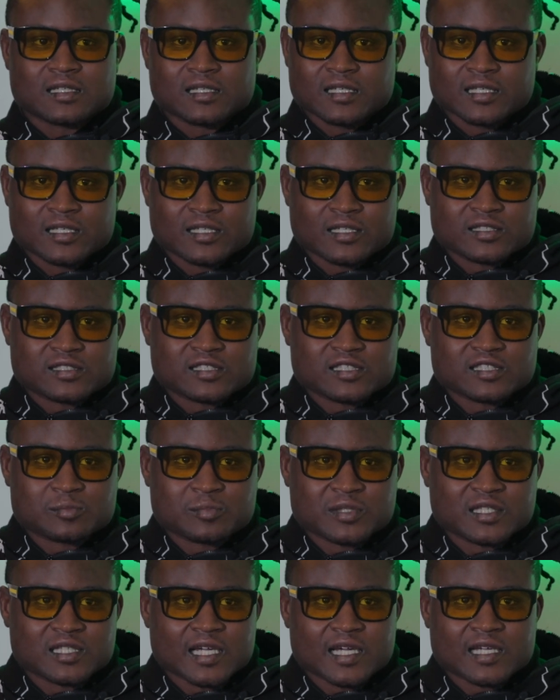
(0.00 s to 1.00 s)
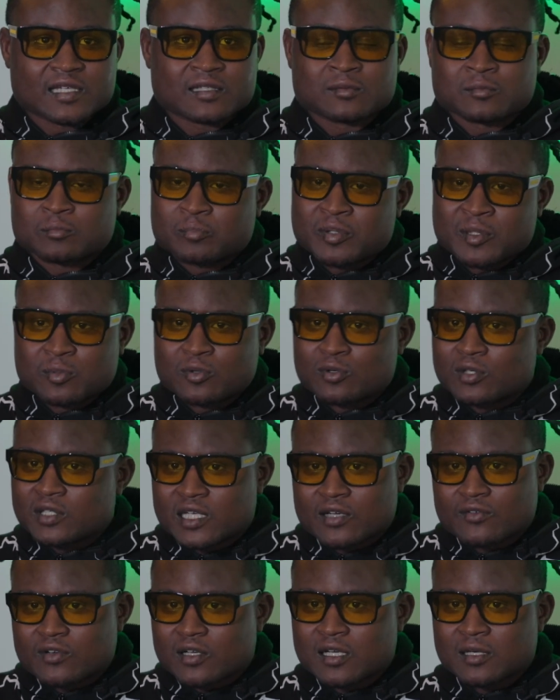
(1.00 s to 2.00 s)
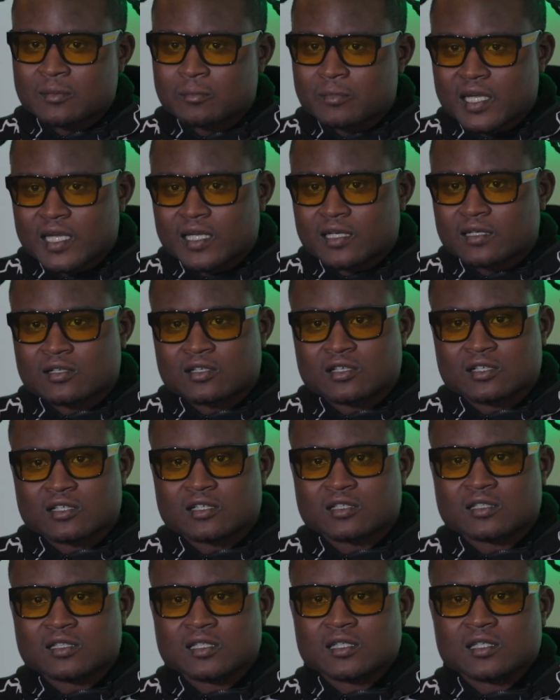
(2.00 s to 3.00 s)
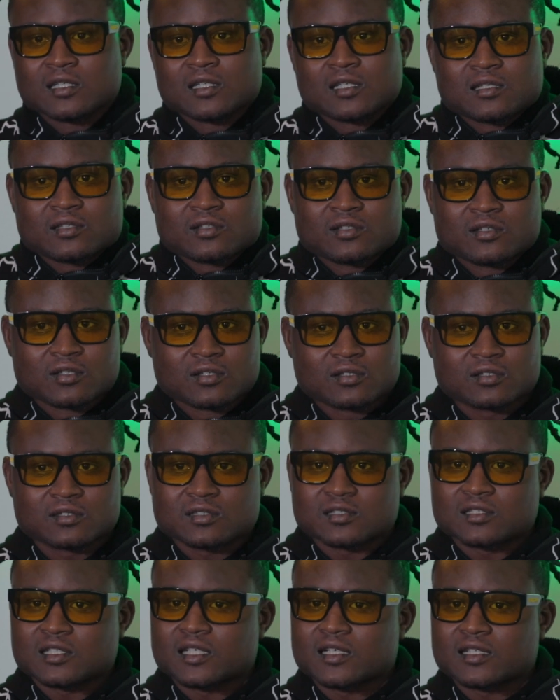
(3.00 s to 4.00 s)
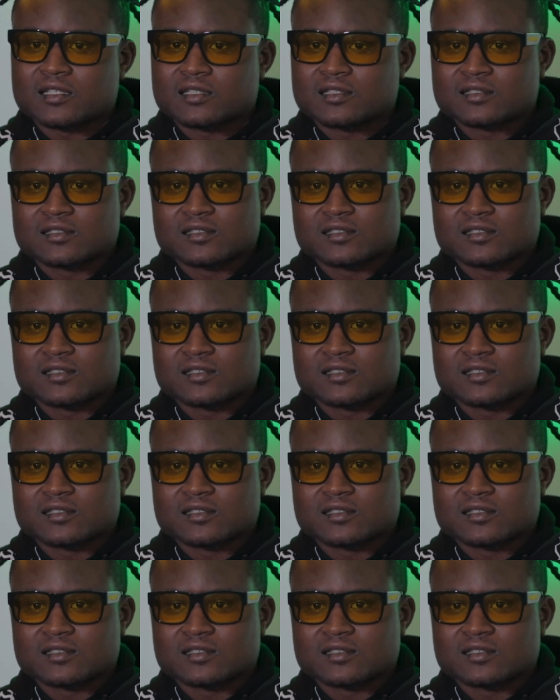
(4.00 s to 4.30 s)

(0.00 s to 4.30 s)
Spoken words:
it'll just be like, people would never come back, or, you know, like.